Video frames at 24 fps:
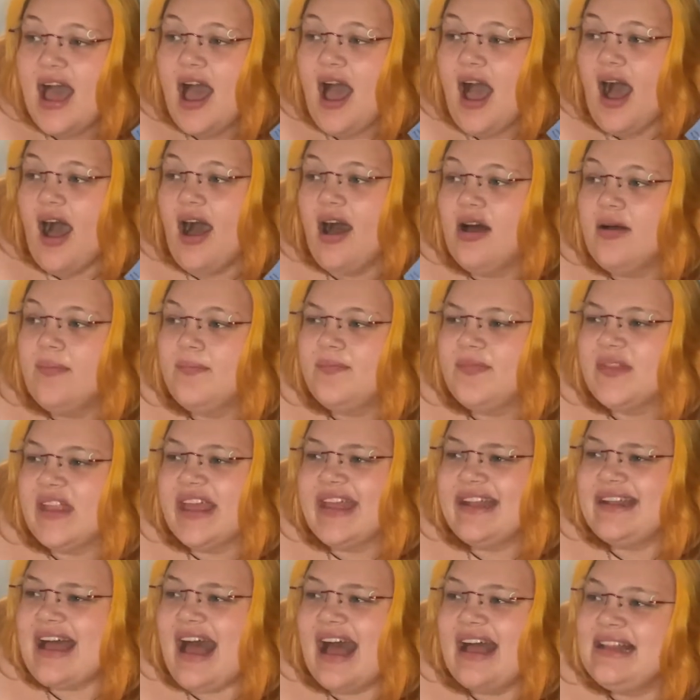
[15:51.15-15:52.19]

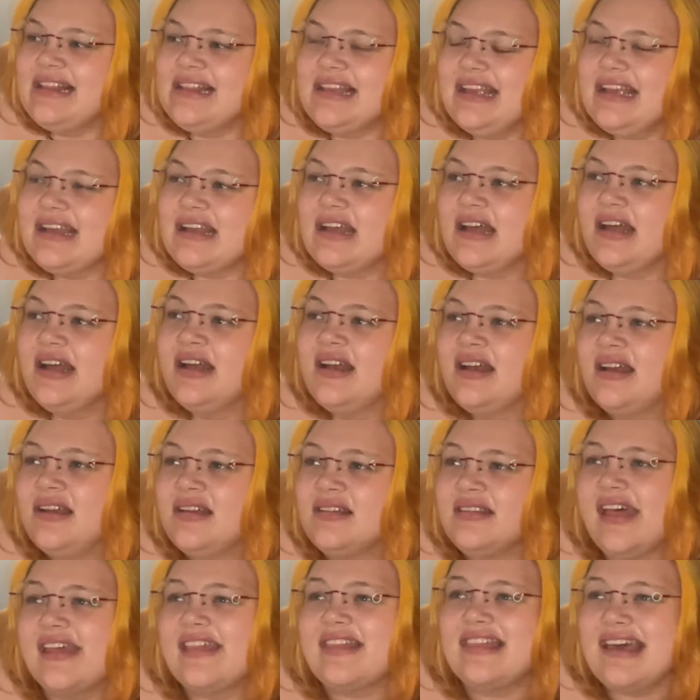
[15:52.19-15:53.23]
And I like
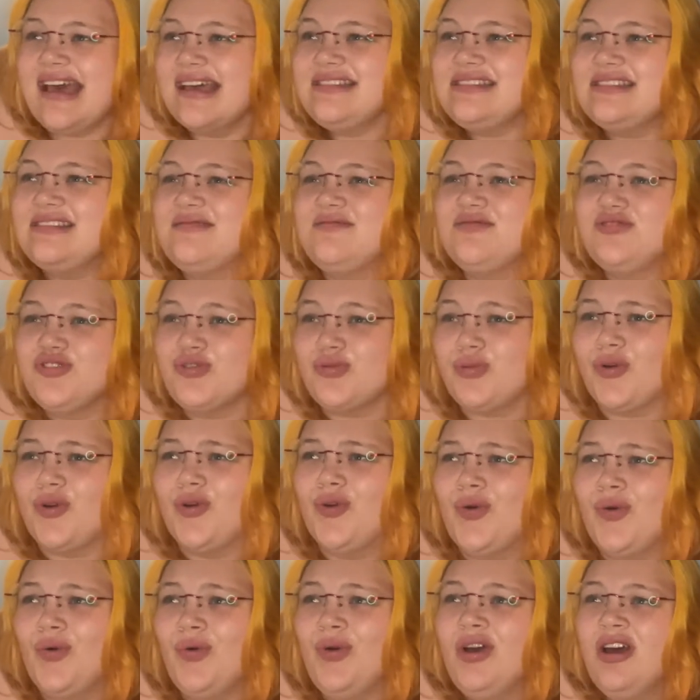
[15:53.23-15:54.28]
that's
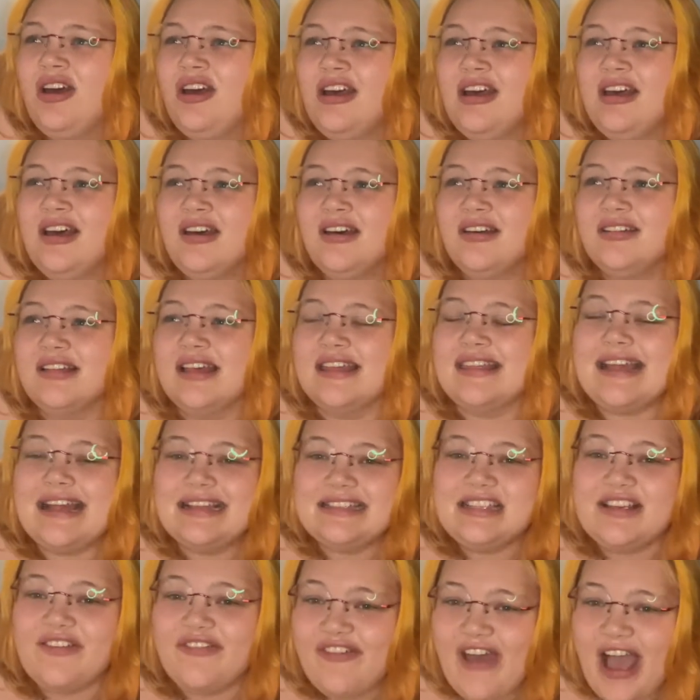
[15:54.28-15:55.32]
true, like
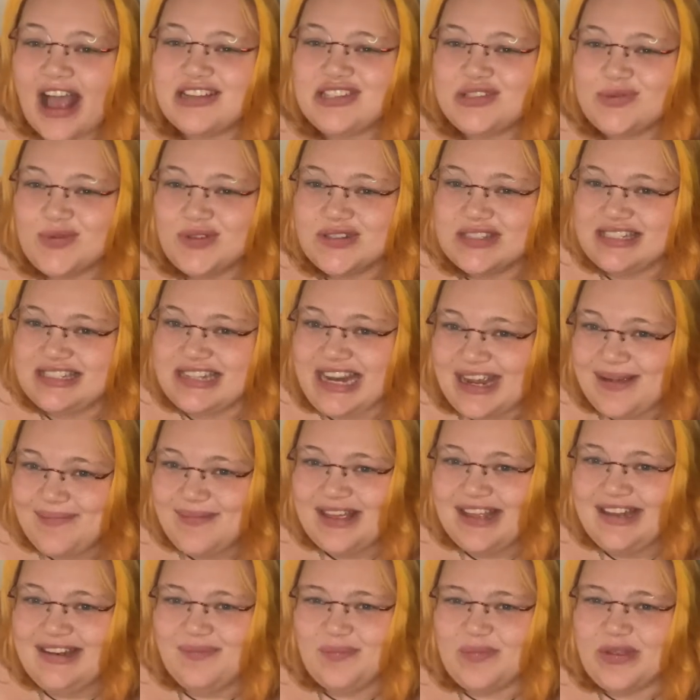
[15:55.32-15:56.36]
that's a factual
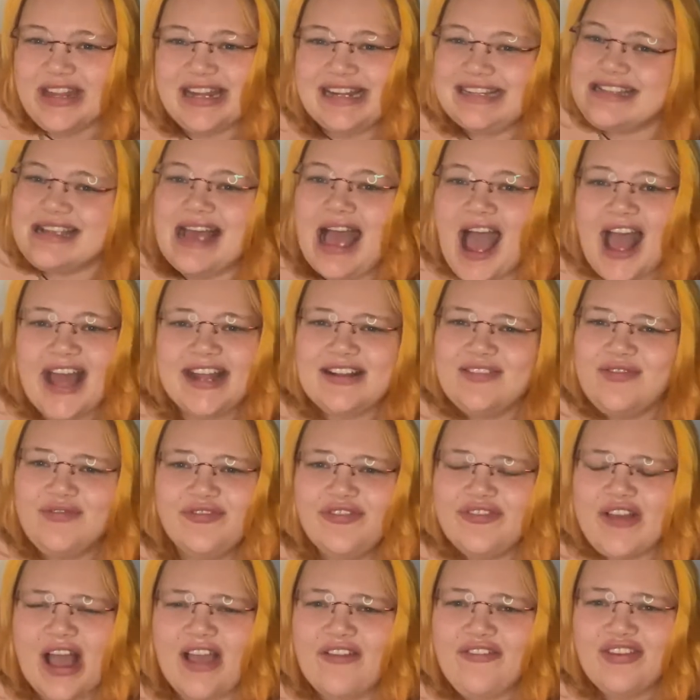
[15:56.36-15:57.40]
statement, but I
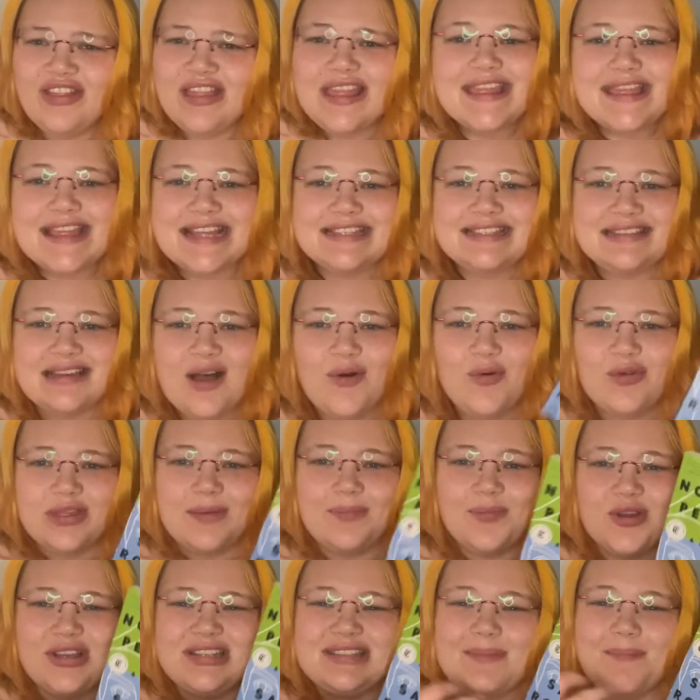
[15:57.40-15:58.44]
feel like that's not what the
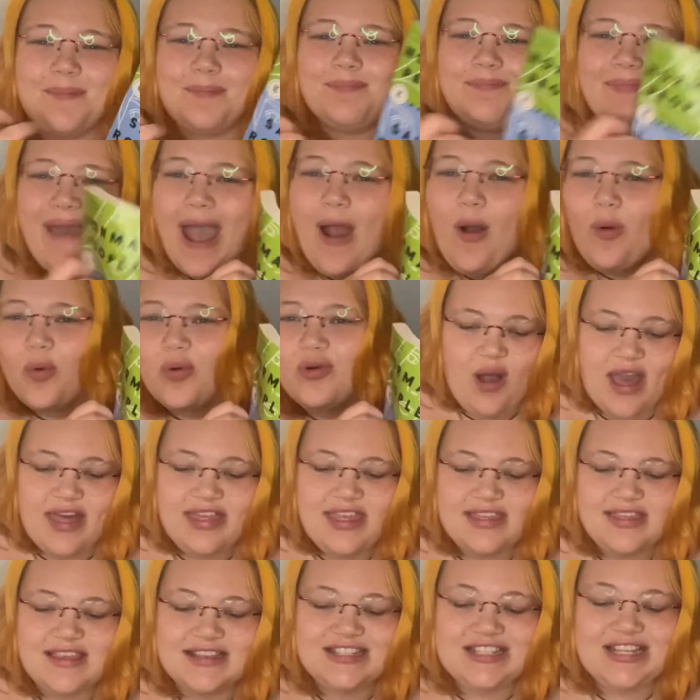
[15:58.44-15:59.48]
book is about. I
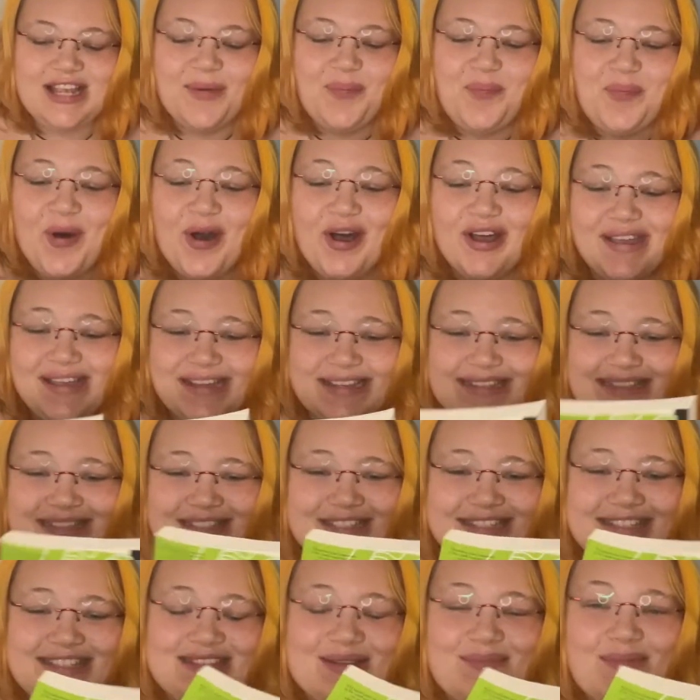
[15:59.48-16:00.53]
think this book is
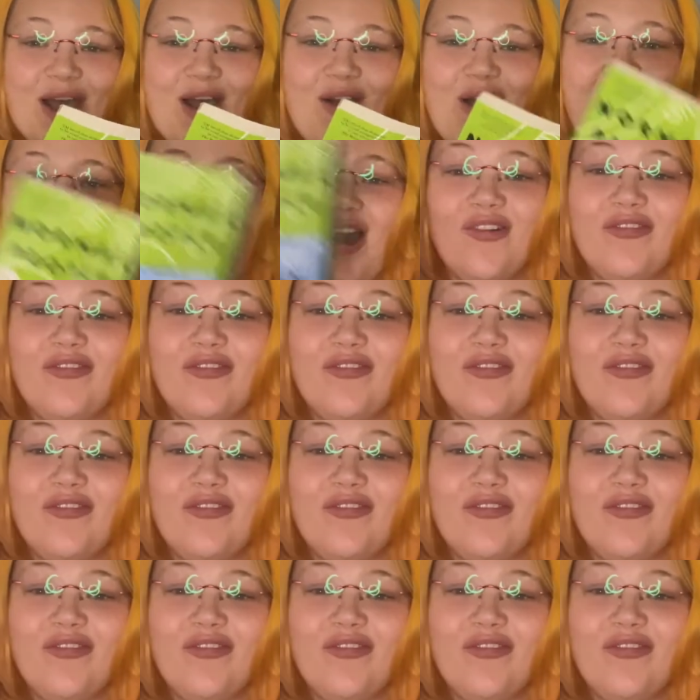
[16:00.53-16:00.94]
just about how